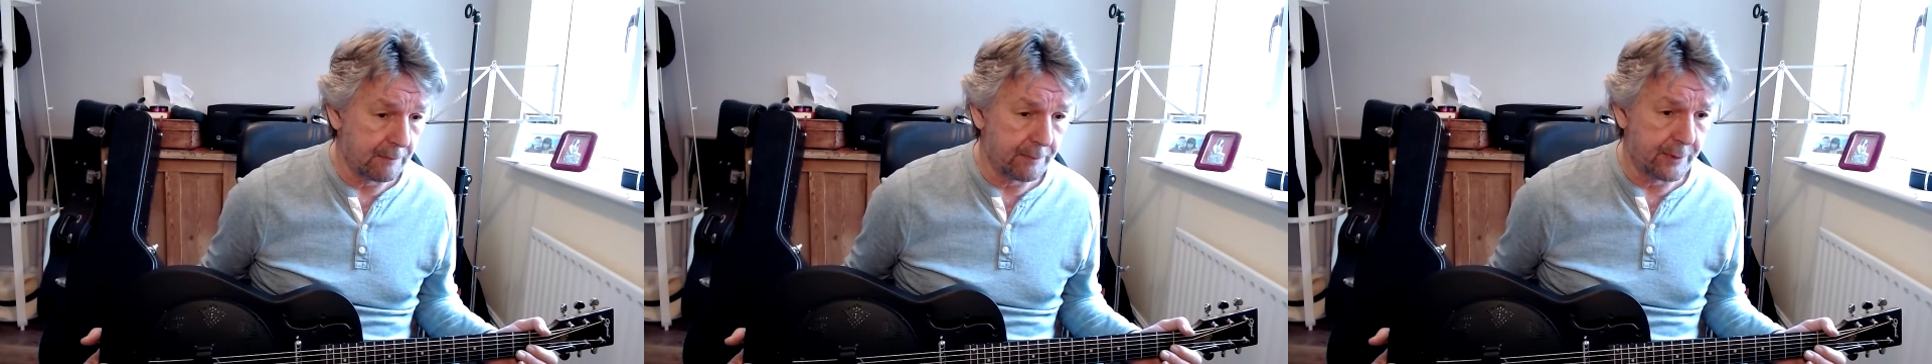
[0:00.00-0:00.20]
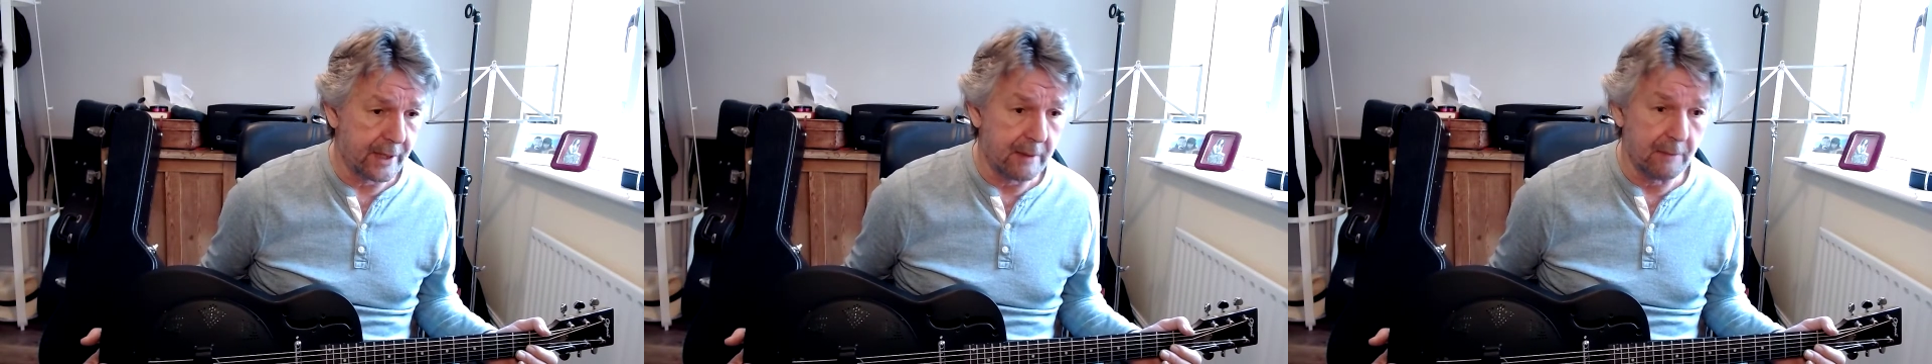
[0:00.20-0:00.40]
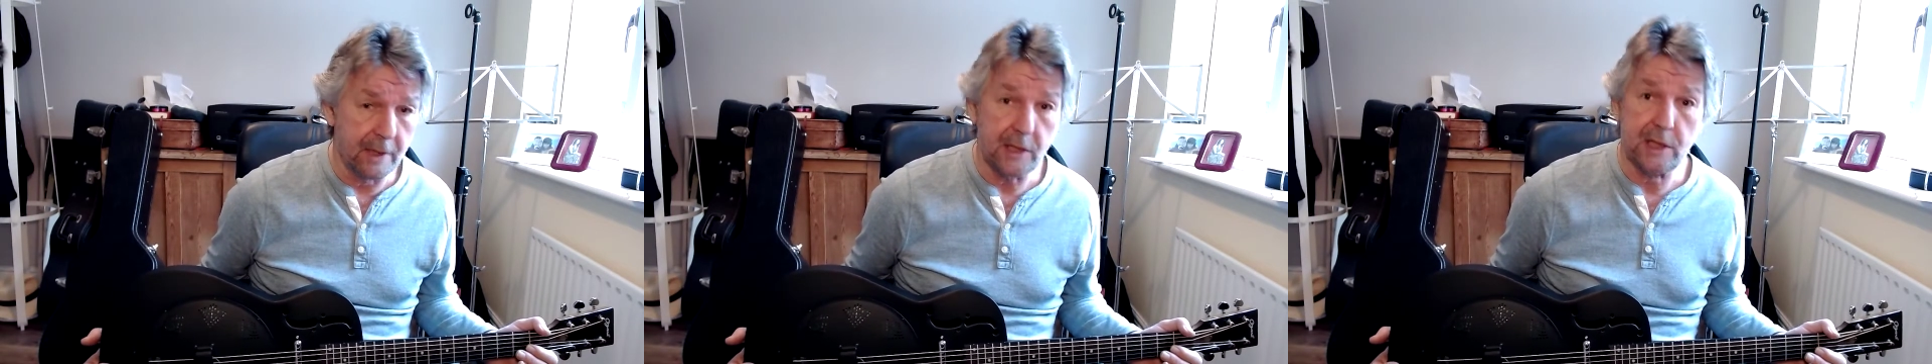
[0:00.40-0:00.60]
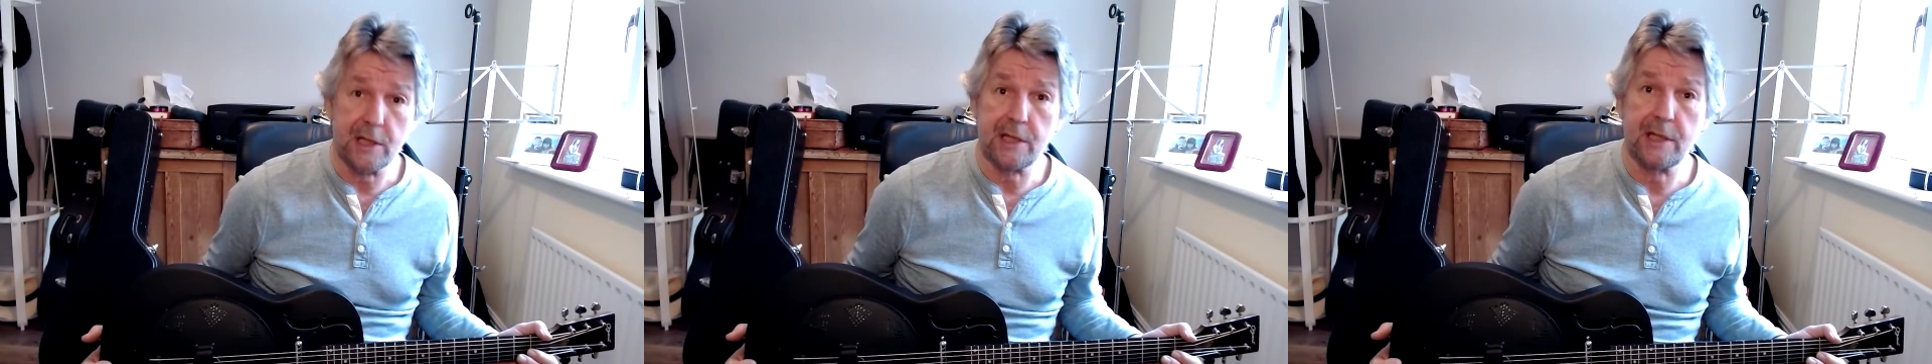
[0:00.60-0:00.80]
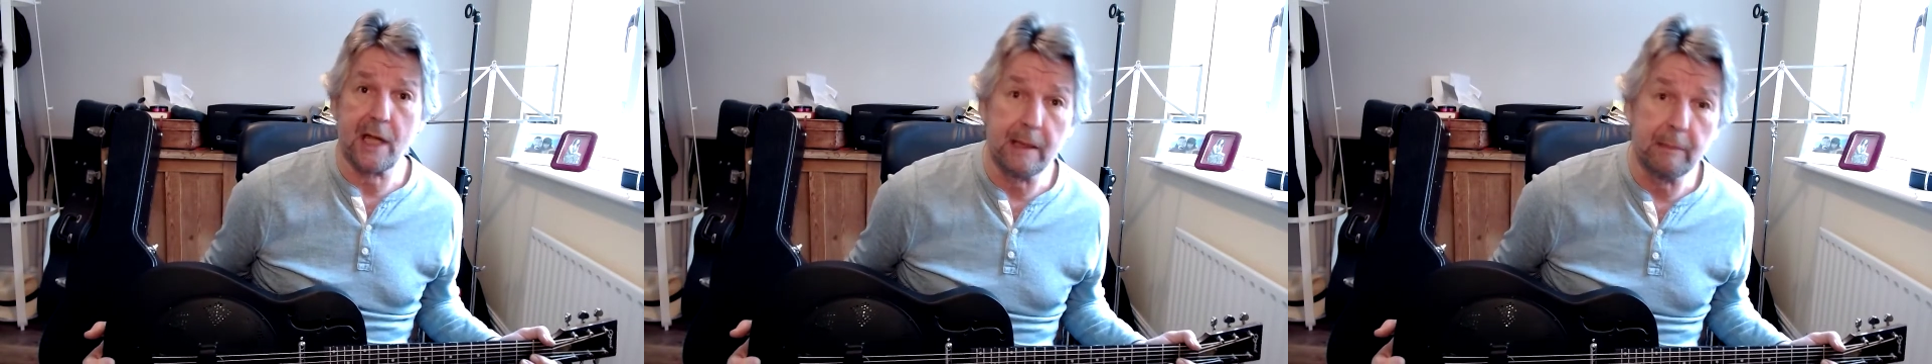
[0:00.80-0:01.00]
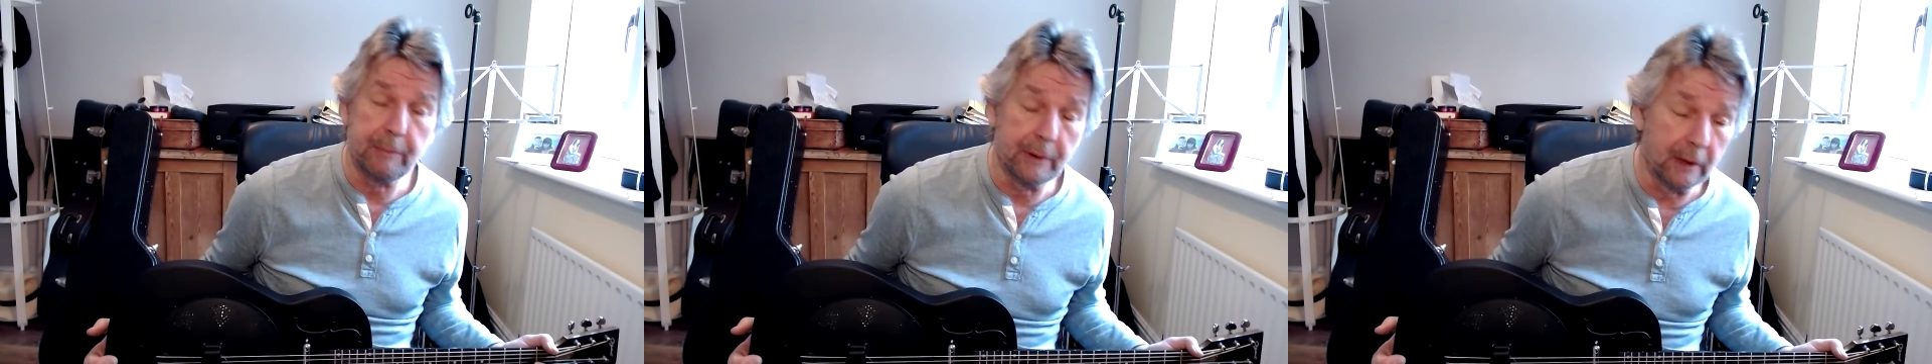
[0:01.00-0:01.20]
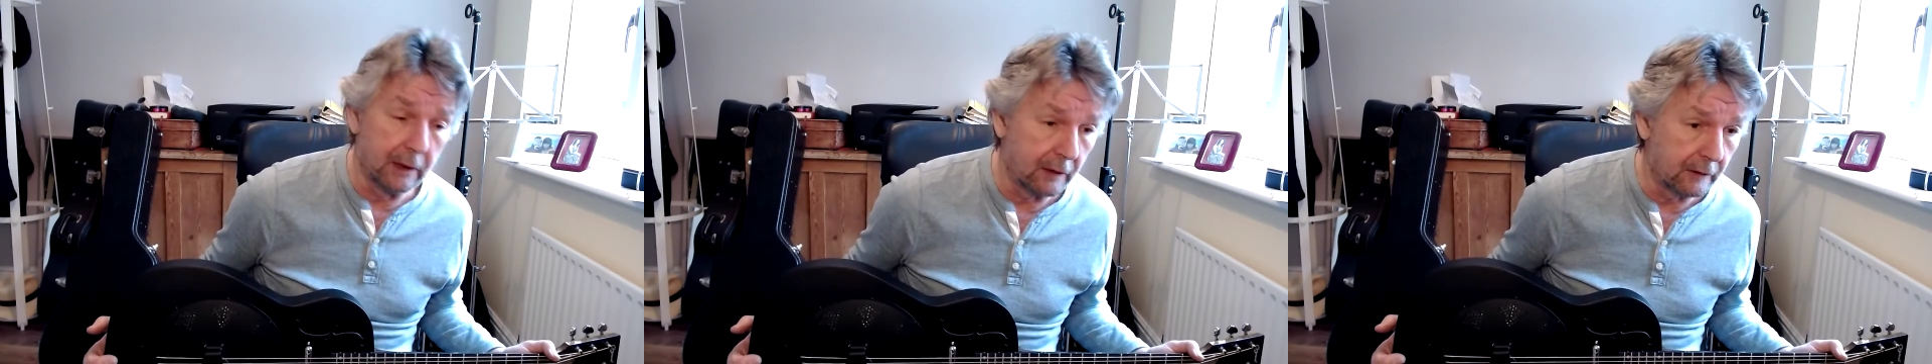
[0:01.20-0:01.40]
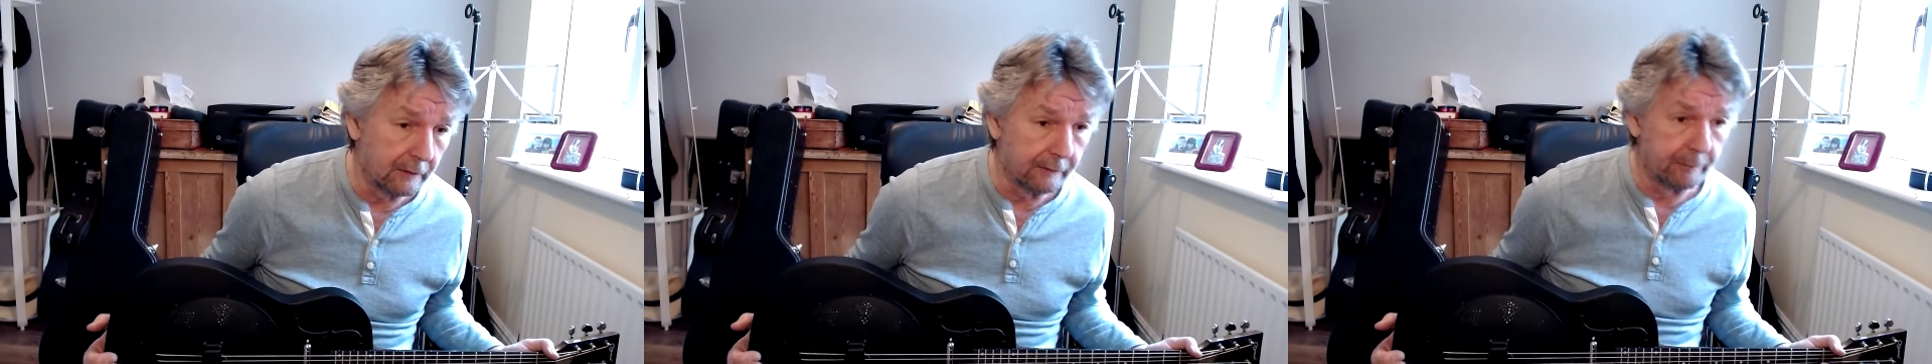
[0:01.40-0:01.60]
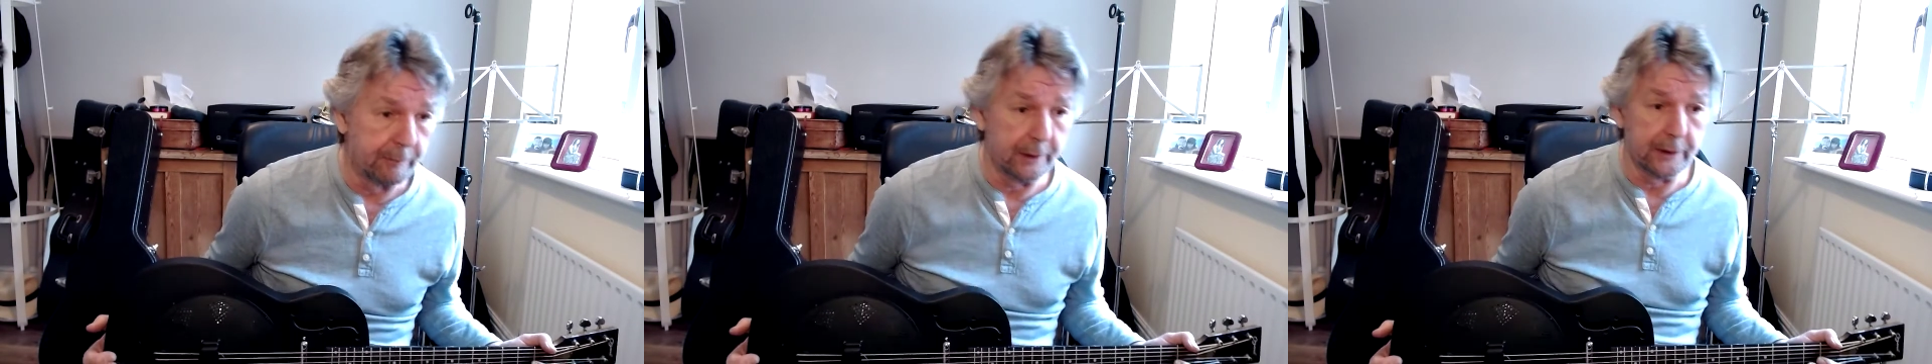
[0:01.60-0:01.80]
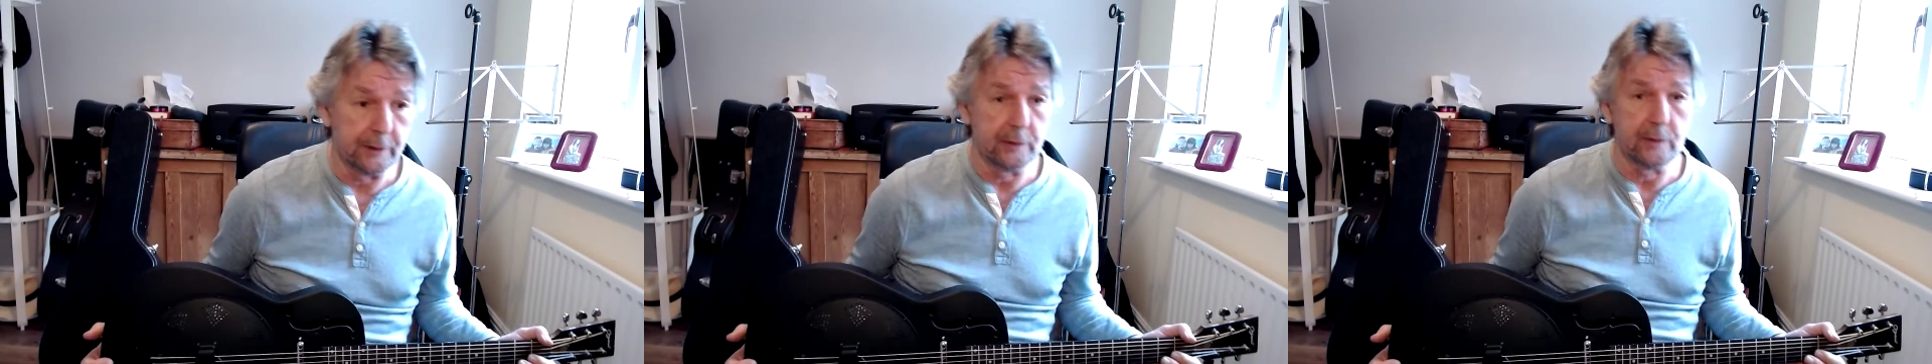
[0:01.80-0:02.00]
pretty much a staple of
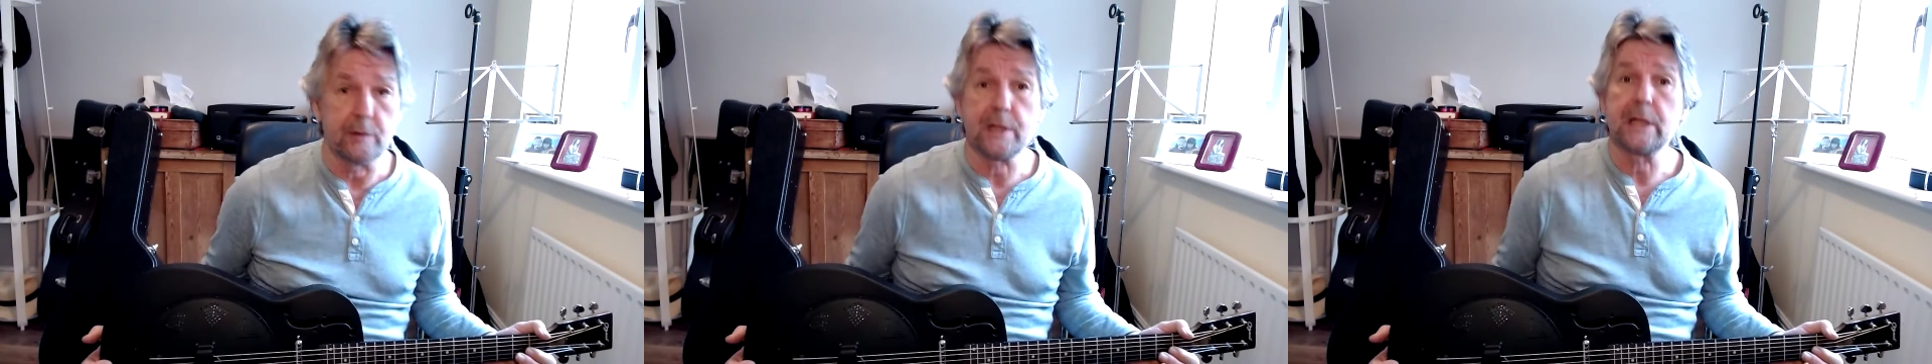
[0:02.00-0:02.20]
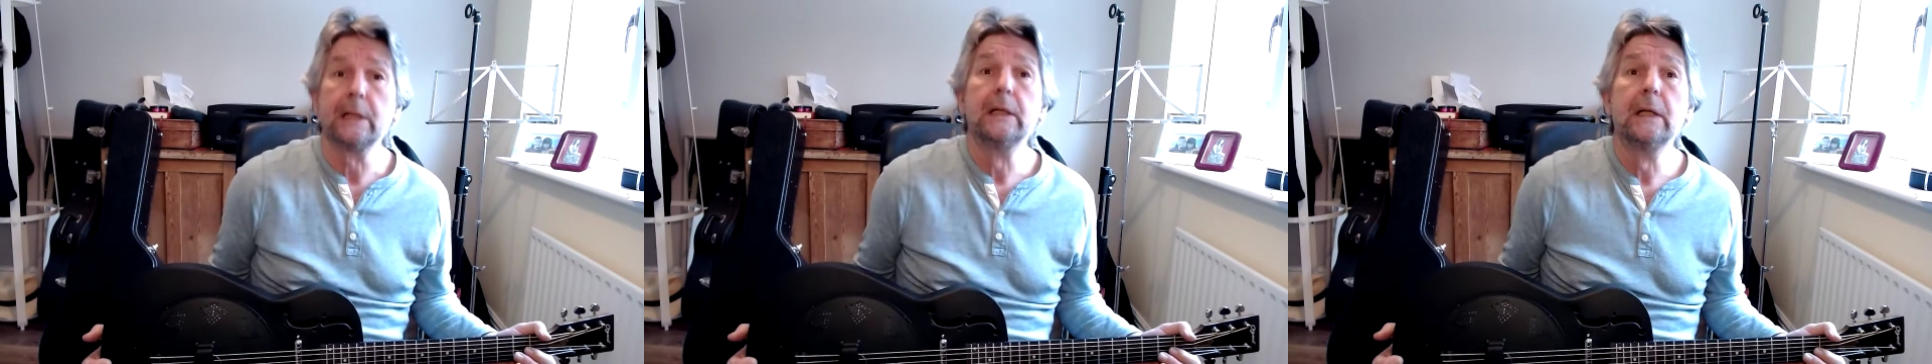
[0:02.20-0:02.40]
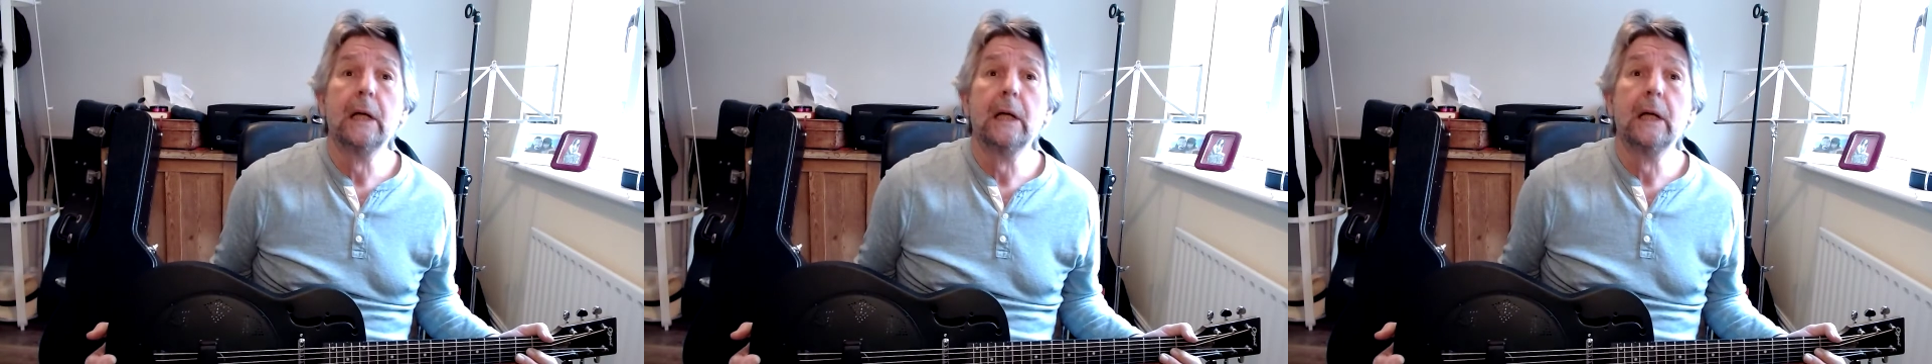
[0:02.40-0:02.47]
blues